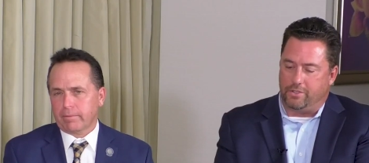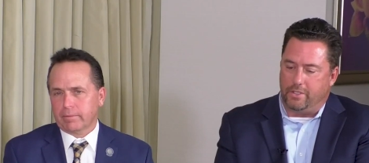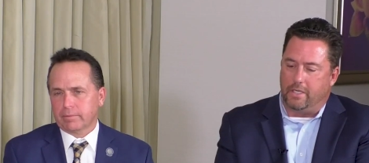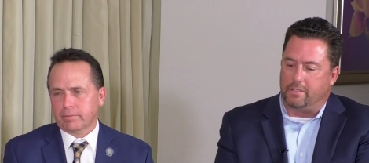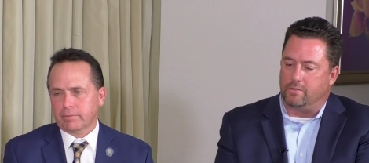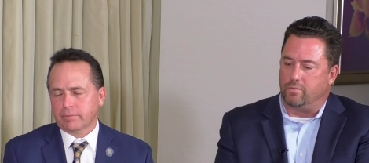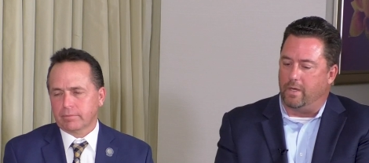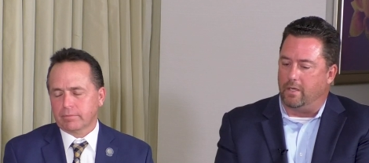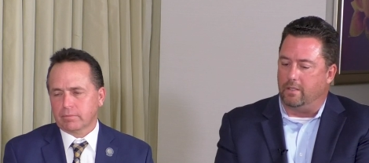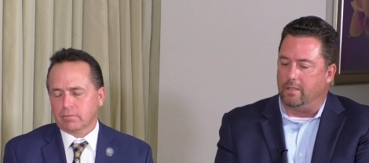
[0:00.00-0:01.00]
Speaker 1: I think she does as
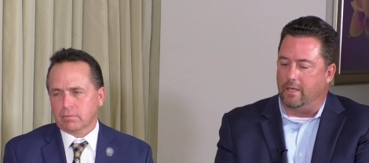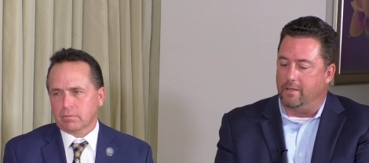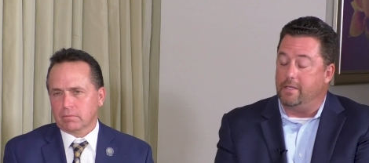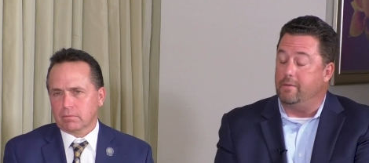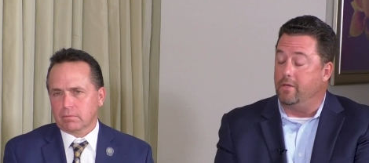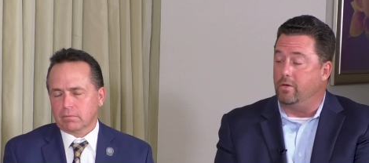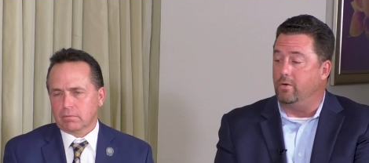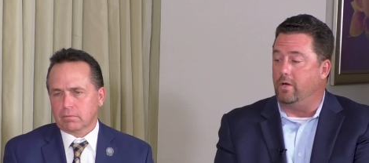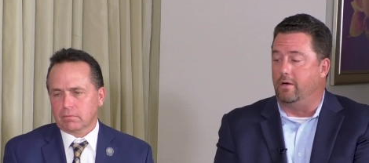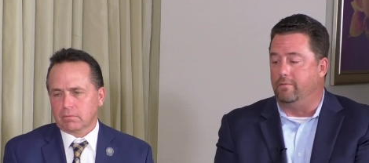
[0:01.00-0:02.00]
well. Uh, th-
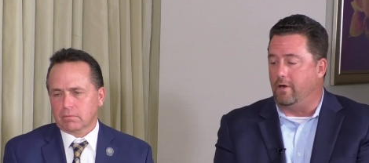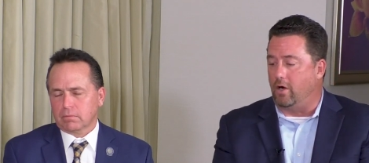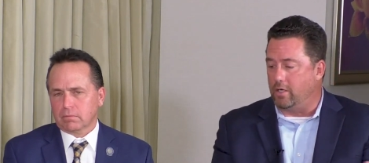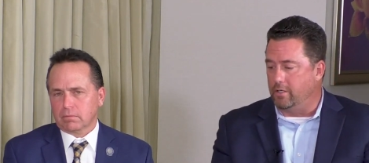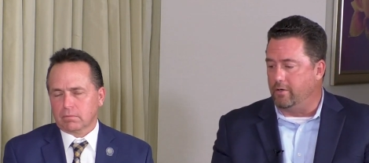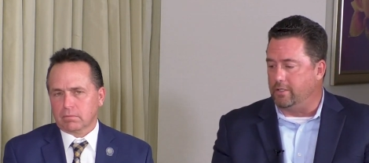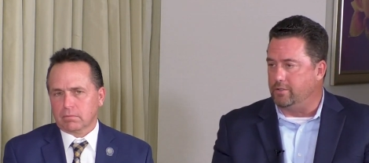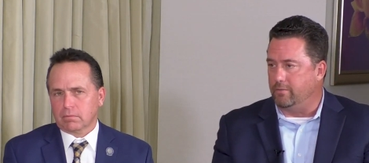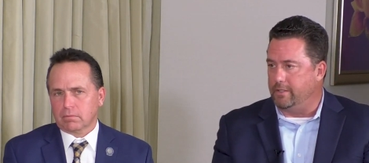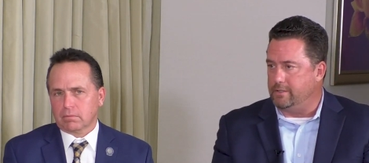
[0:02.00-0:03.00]
though of our
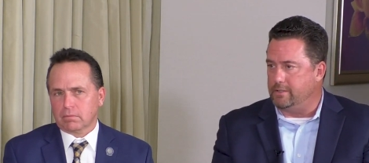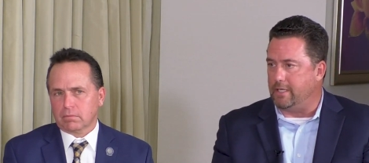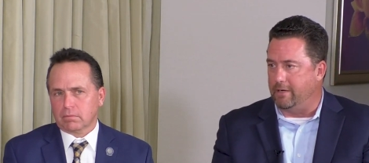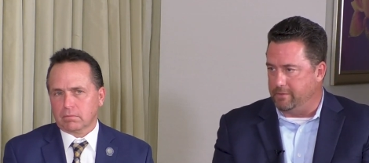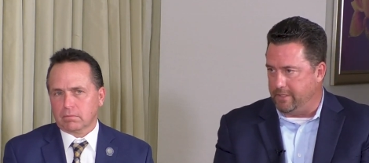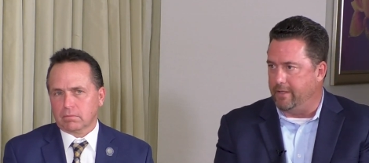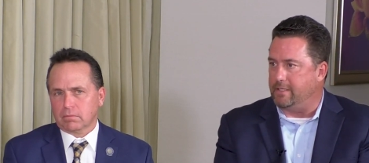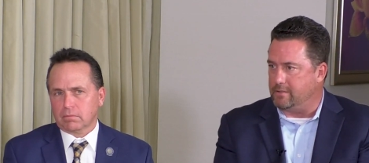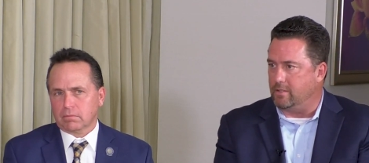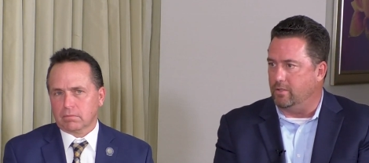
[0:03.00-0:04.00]
congressional races, I would say
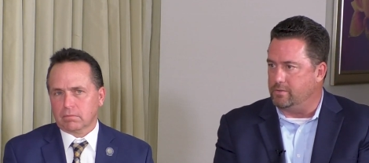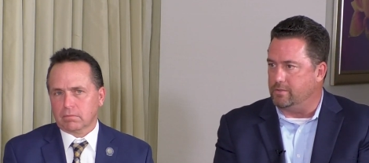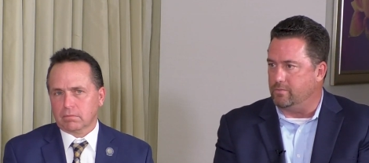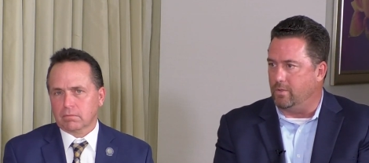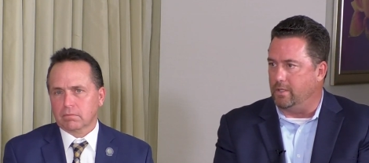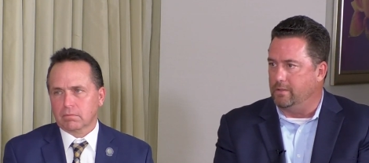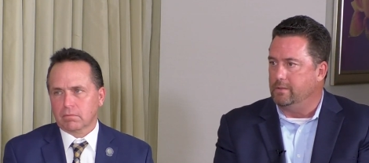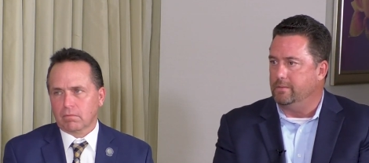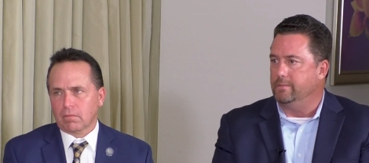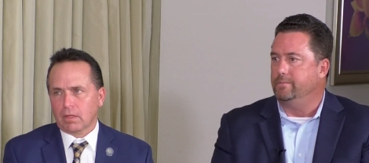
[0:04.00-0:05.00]
that's the closest one.
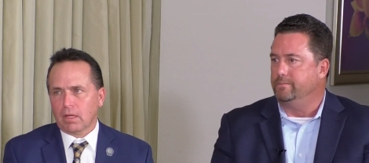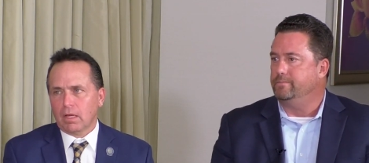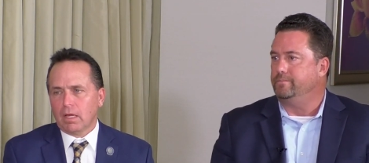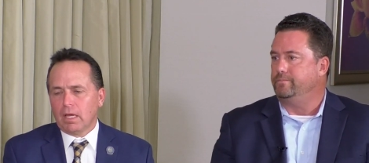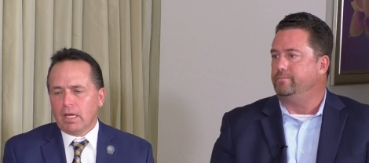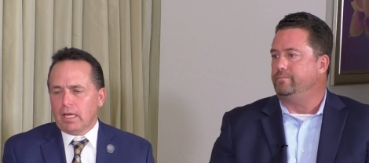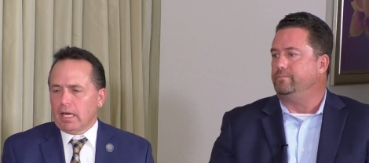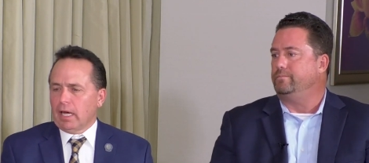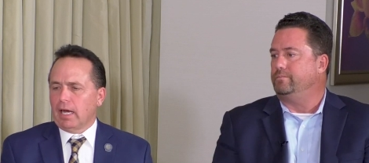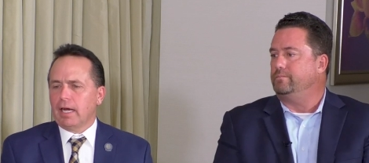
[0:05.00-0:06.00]
Okay, Tom.
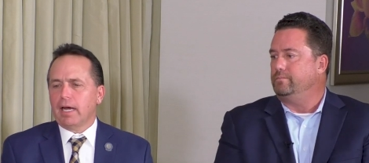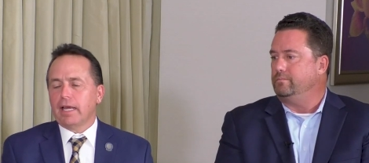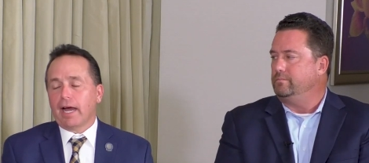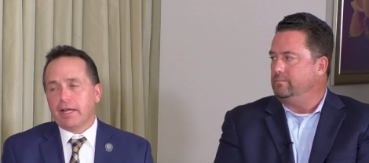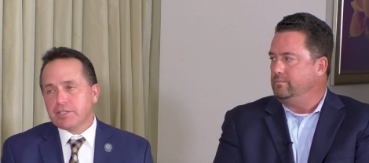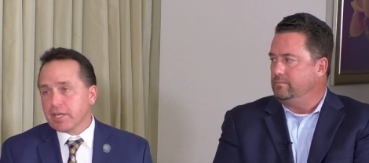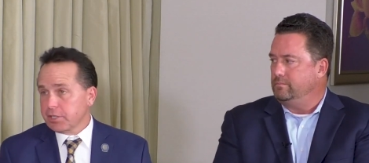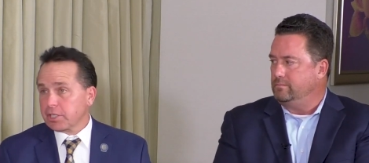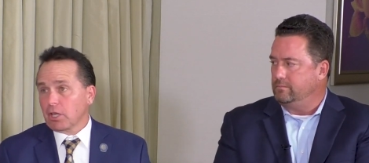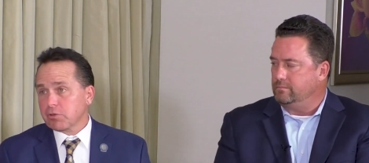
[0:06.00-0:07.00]
Speaker 2: Uh, I'd say
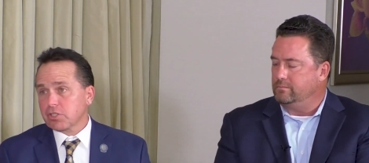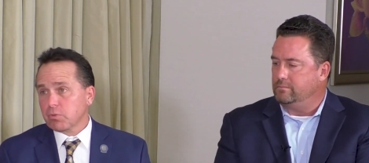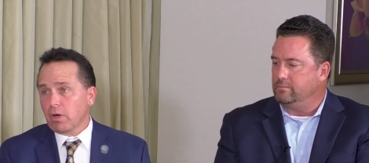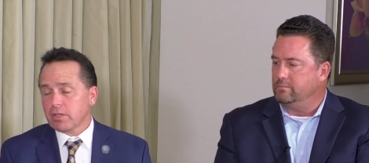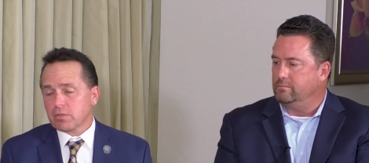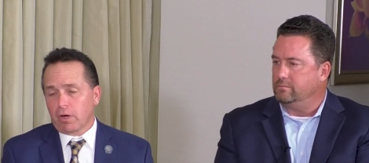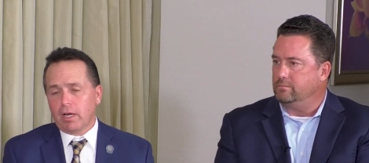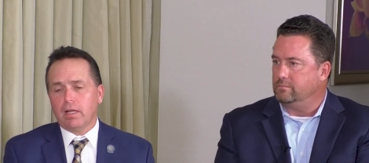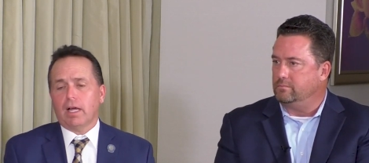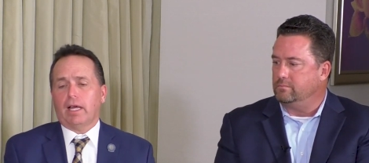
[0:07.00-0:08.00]
it's the closest one as
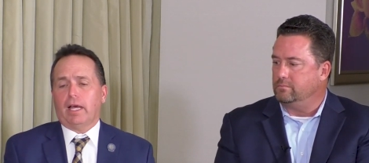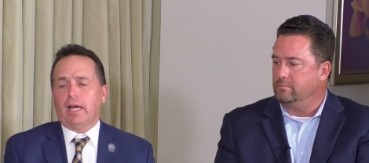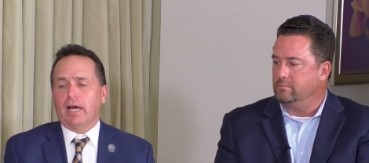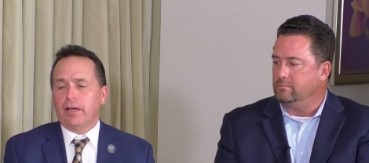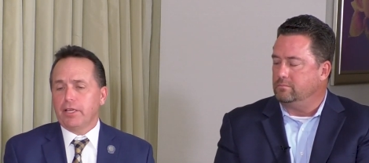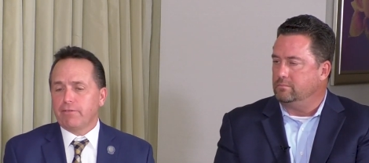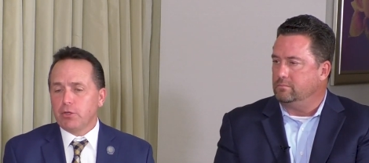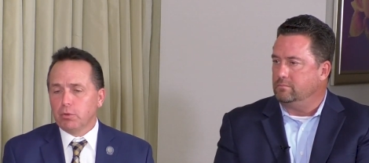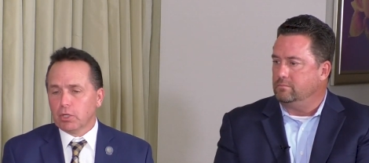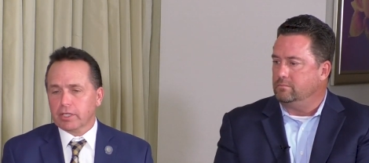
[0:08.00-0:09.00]
well. Uh, if
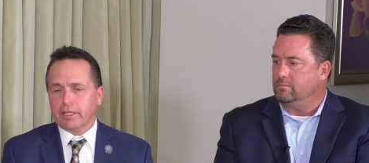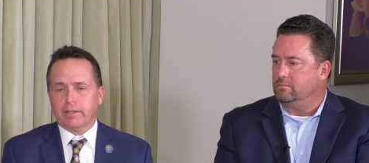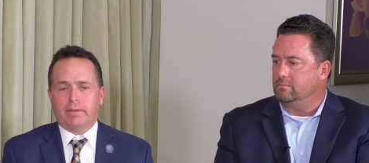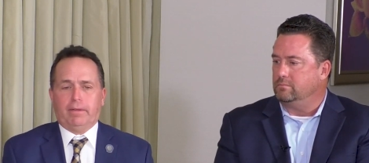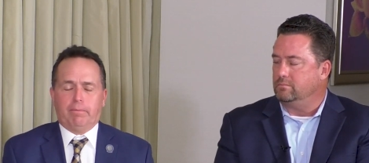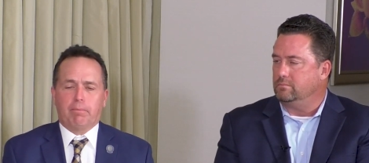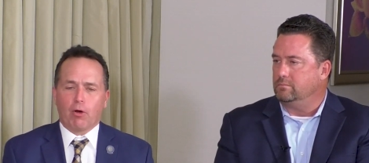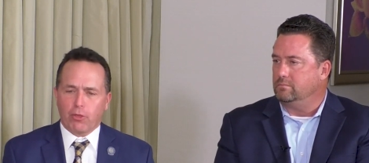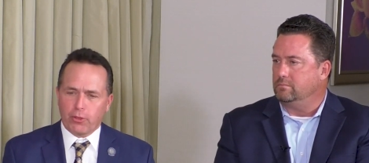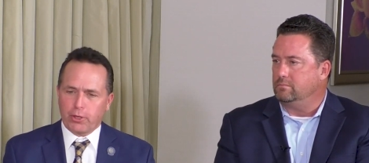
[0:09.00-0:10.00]
you look at
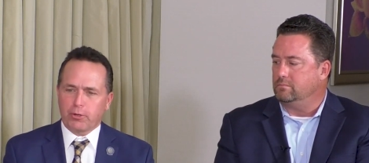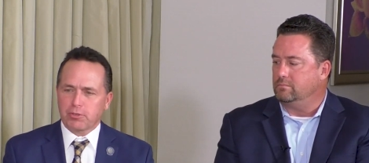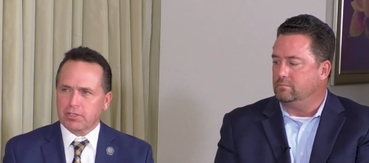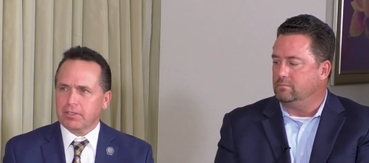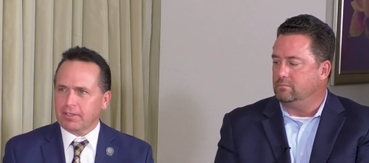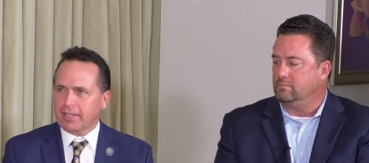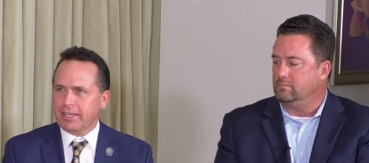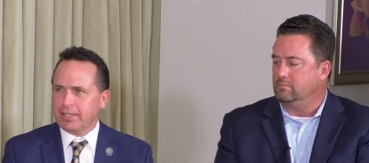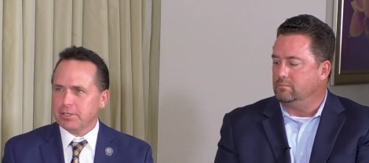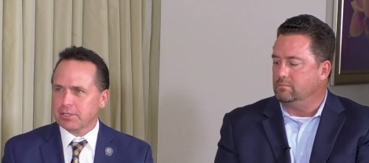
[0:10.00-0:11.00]
both of those
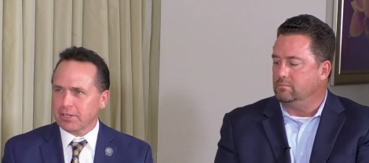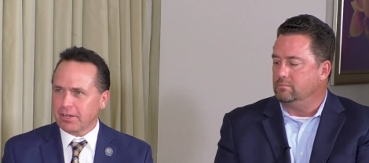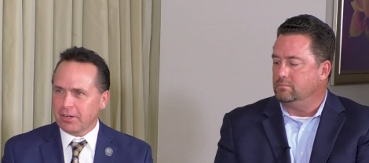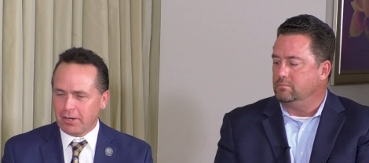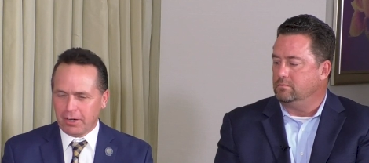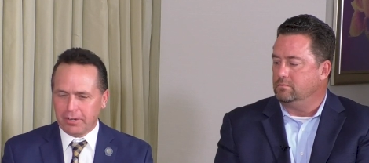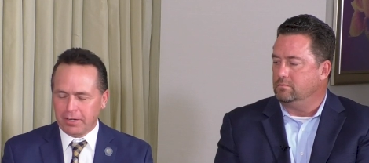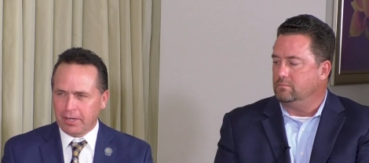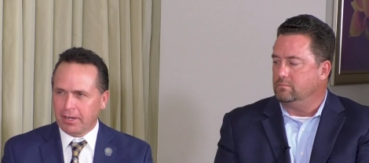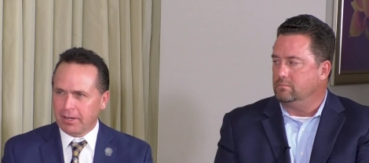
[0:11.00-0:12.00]
ladies uh, on